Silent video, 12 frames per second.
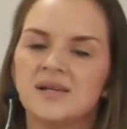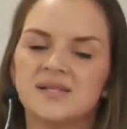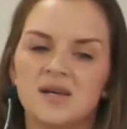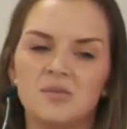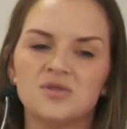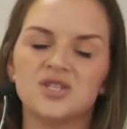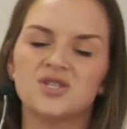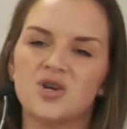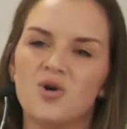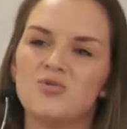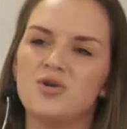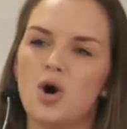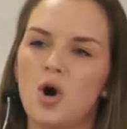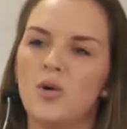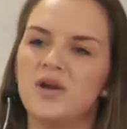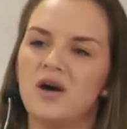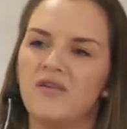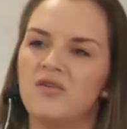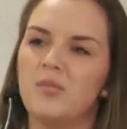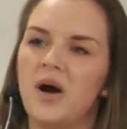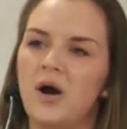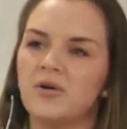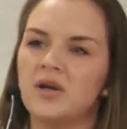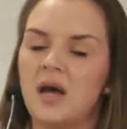Some just don't know enough
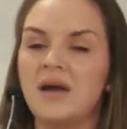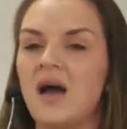about it.